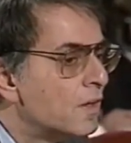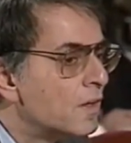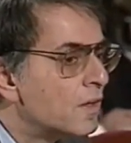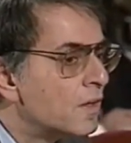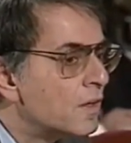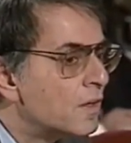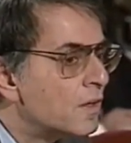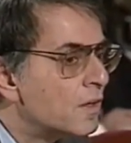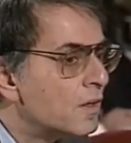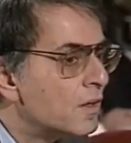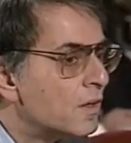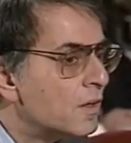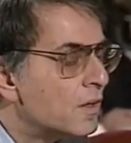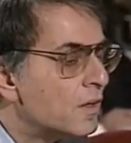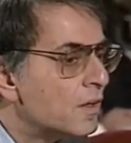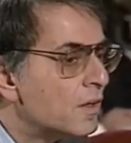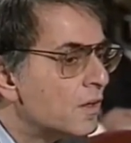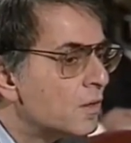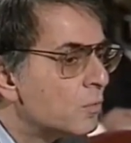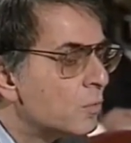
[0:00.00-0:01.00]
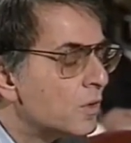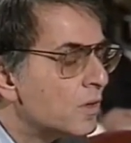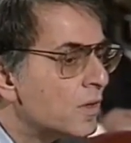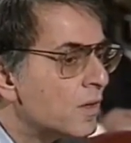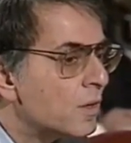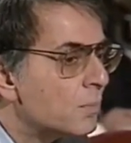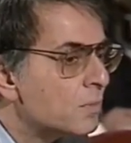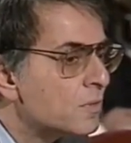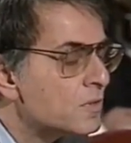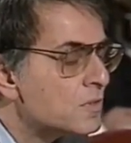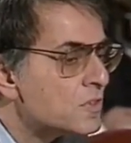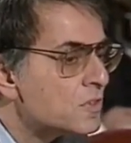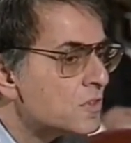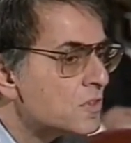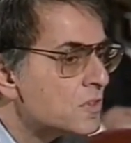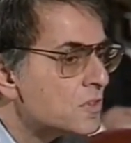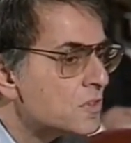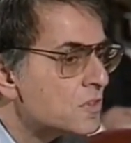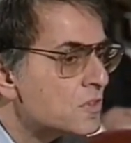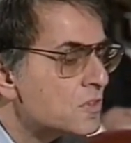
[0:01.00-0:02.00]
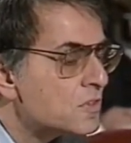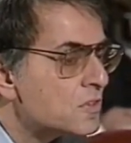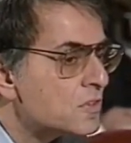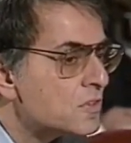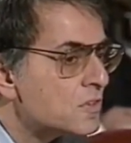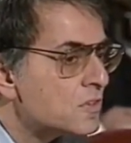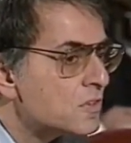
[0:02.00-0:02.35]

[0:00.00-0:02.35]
Uh, and what happens is